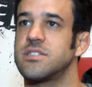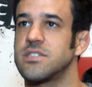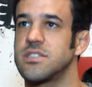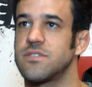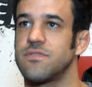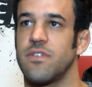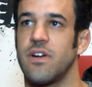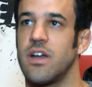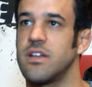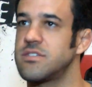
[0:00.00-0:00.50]
6
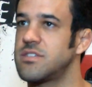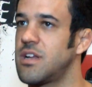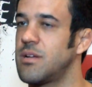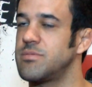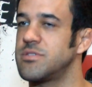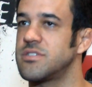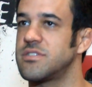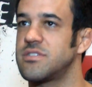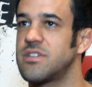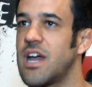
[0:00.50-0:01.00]
fights, and
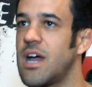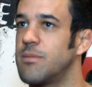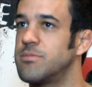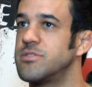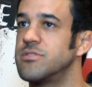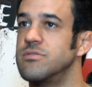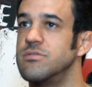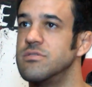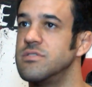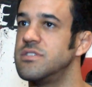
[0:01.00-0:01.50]
I'm just
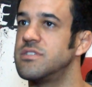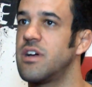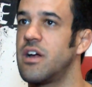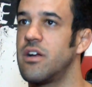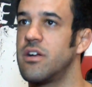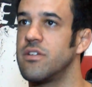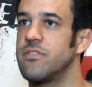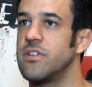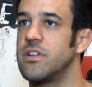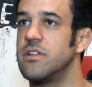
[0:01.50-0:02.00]
absolutely
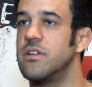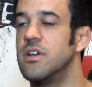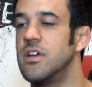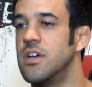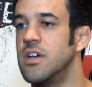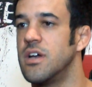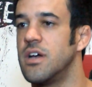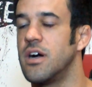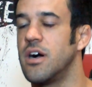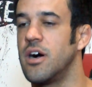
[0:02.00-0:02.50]
tired of it.
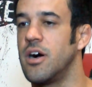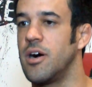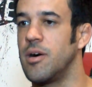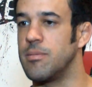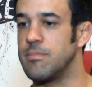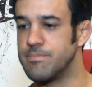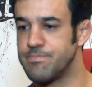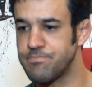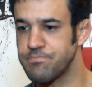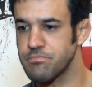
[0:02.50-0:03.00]

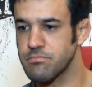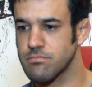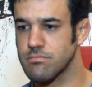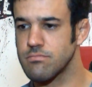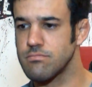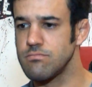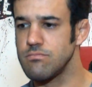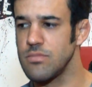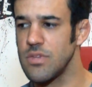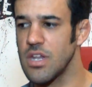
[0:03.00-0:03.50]

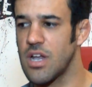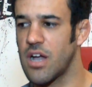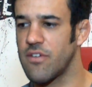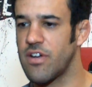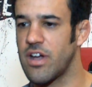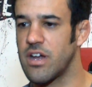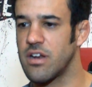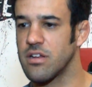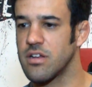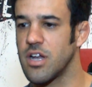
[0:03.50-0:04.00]
I've
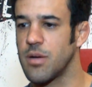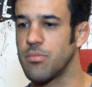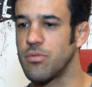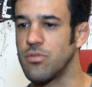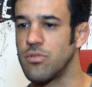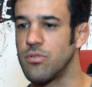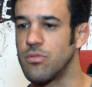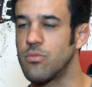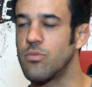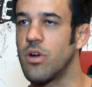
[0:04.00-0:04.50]
had a
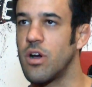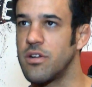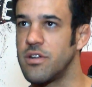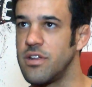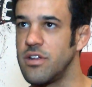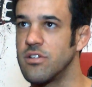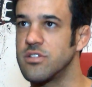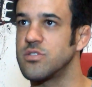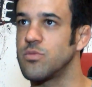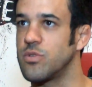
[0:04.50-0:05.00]
couple raw
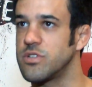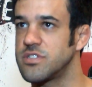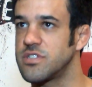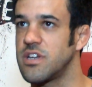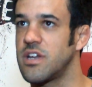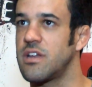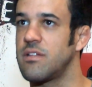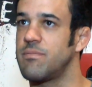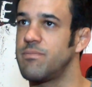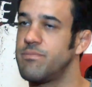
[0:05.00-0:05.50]
deals, and once
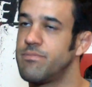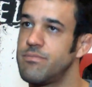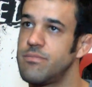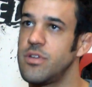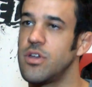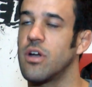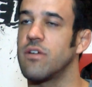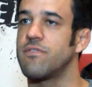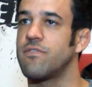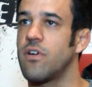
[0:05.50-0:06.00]
again,
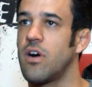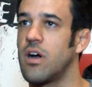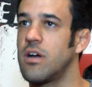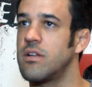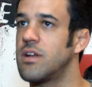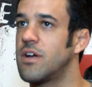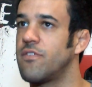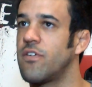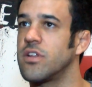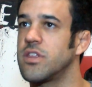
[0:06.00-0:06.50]
you know, I
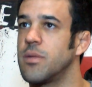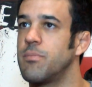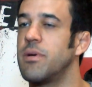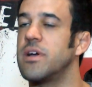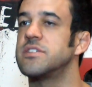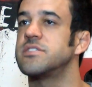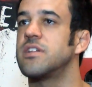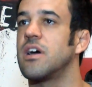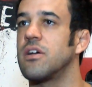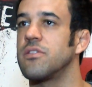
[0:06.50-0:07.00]
fought the
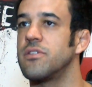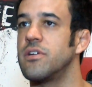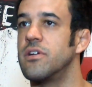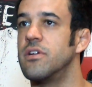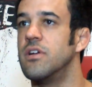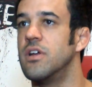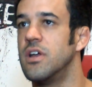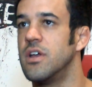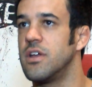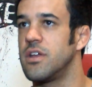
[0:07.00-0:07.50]
best out there.
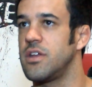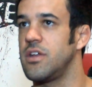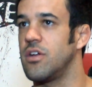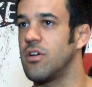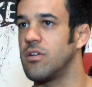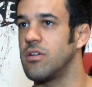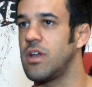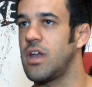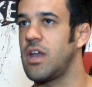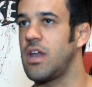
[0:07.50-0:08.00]
You
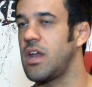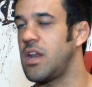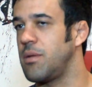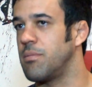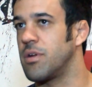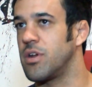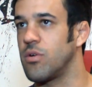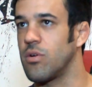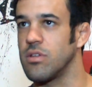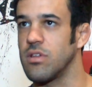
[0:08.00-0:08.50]
know,
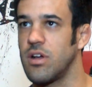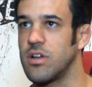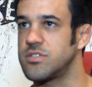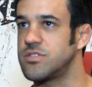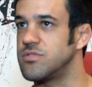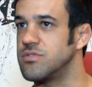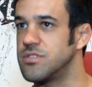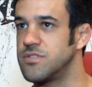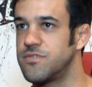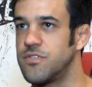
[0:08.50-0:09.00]
anybody who I lost
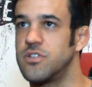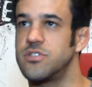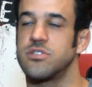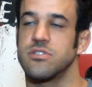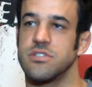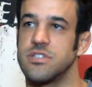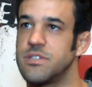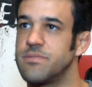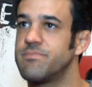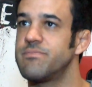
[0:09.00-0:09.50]
to is
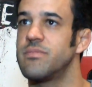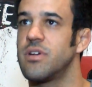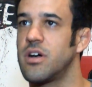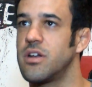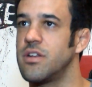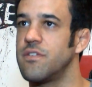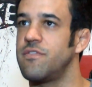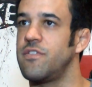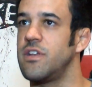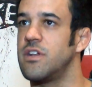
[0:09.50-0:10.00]
virtually
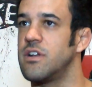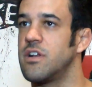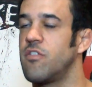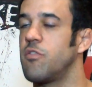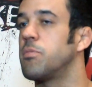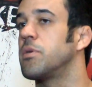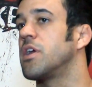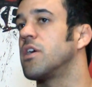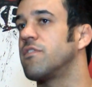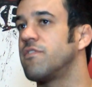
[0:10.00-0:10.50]
undefeated.
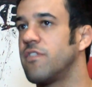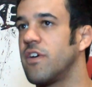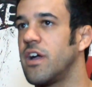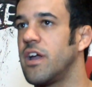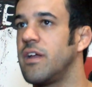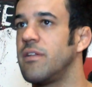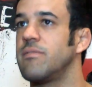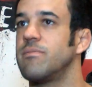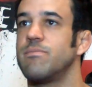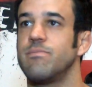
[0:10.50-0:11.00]
Everybody I
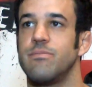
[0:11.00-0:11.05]
fight